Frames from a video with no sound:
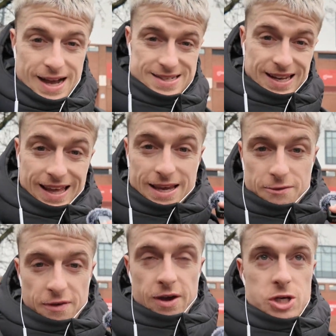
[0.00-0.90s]
as I
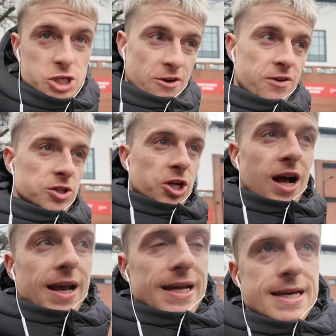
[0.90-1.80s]
leave Sheffield
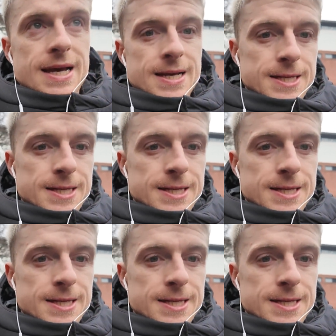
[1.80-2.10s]
United,